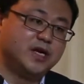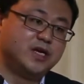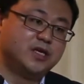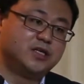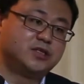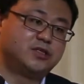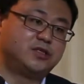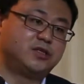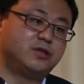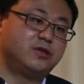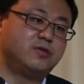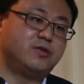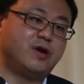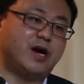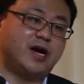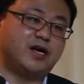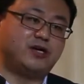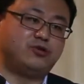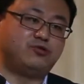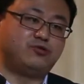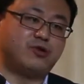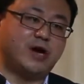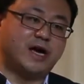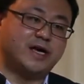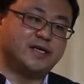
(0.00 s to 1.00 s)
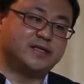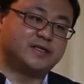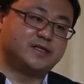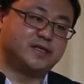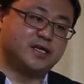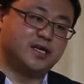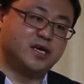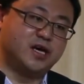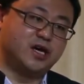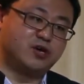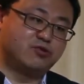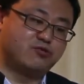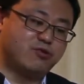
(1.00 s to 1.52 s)
So I raise
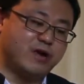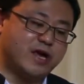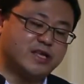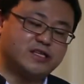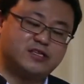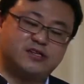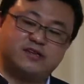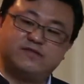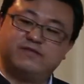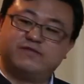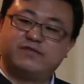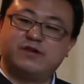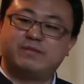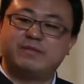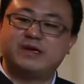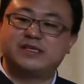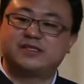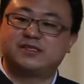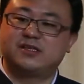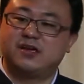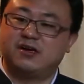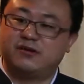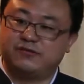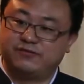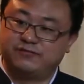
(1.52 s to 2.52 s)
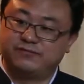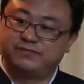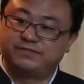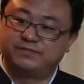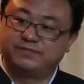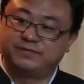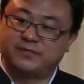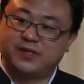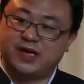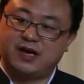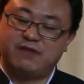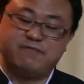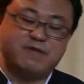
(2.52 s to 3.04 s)
a question for myself.
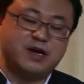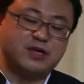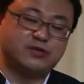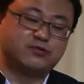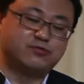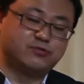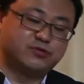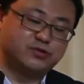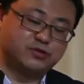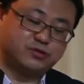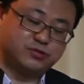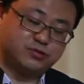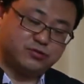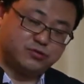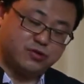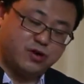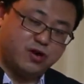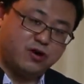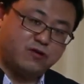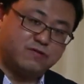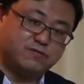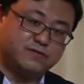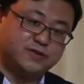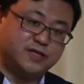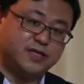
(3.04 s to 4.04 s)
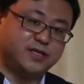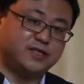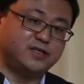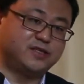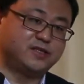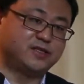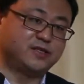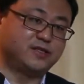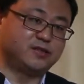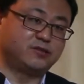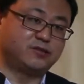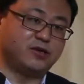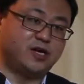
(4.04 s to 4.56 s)
I want to solve
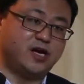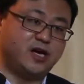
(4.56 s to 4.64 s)
this